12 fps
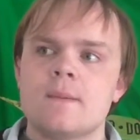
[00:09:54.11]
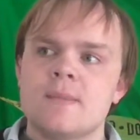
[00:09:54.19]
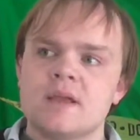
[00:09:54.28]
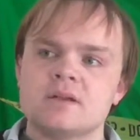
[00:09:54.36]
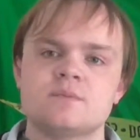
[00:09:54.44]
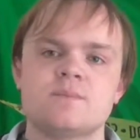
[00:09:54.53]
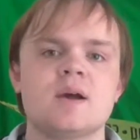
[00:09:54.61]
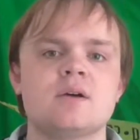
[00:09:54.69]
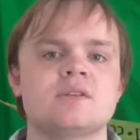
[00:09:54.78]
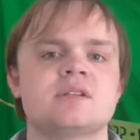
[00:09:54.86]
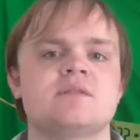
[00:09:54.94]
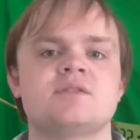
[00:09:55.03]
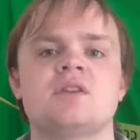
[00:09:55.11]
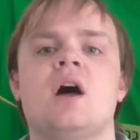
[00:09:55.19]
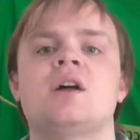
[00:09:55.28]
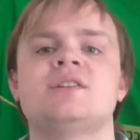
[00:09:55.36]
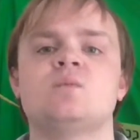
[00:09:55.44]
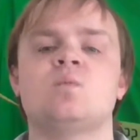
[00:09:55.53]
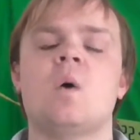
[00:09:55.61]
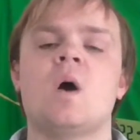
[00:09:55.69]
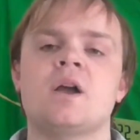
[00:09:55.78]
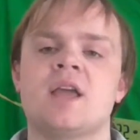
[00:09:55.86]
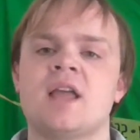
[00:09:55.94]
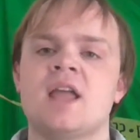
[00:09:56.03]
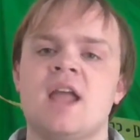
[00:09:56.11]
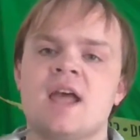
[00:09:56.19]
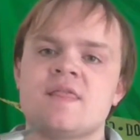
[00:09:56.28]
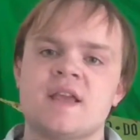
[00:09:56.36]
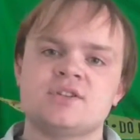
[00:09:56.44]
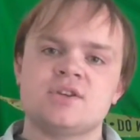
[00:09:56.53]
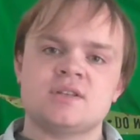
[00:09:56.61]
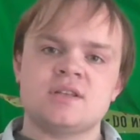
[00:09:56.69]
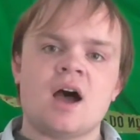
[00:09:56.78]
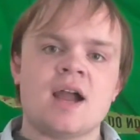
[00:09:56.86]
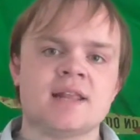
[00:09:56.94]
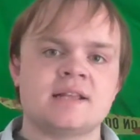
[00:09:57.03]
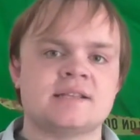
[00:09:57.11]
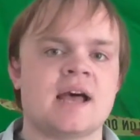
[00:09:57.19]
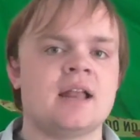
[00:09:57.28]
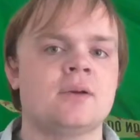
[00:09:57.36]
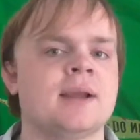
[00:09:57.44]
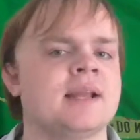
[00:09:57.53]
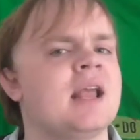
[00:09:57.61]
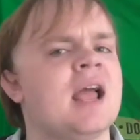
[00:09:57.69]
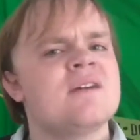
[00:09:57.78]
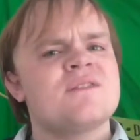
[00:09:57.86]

because builders have started working and they should die this Halloween.